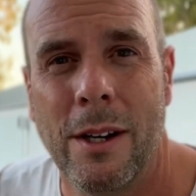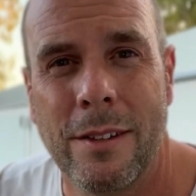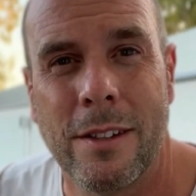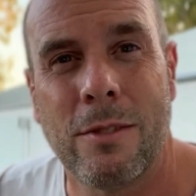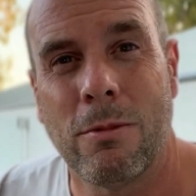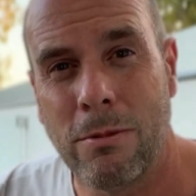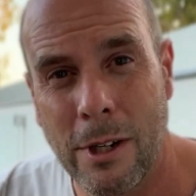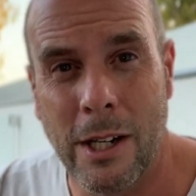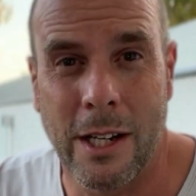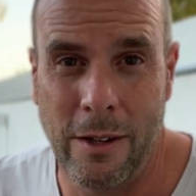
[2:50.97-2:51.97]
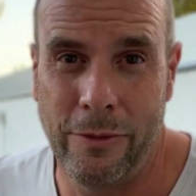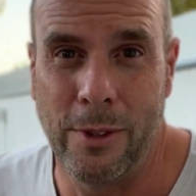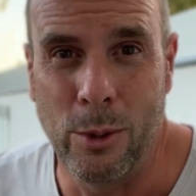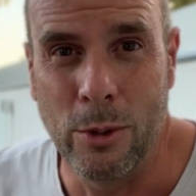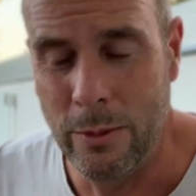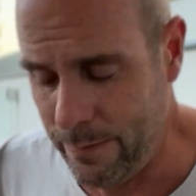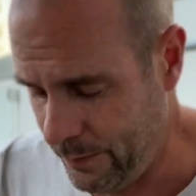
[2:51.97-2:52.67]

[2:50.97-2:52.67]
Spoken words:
is it's really comfortable,